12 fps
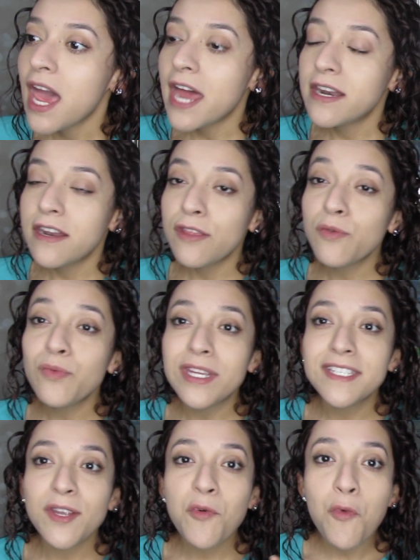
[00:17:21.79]
and another
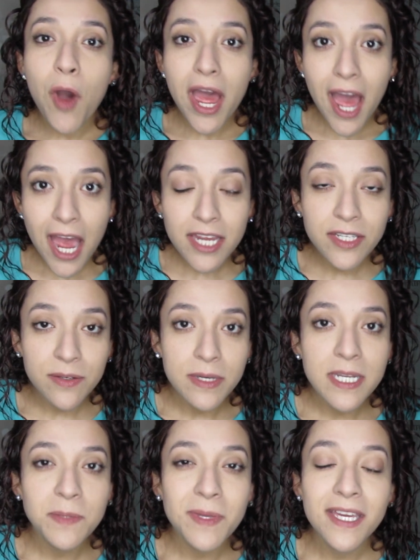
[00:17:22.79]
reason why I do
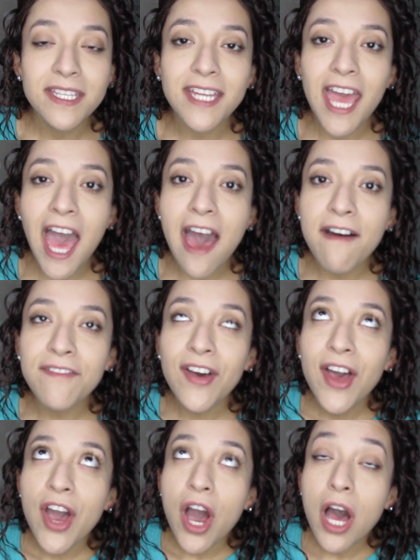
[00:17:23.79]
it is because I have
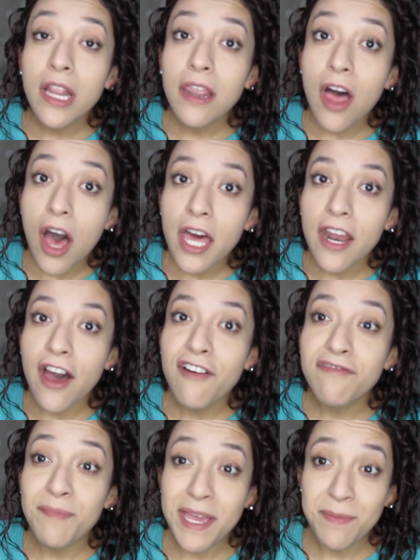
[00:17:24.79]
a lot
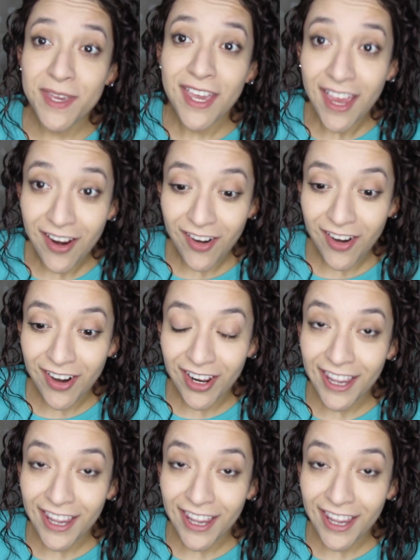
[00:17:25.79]
of baby hair.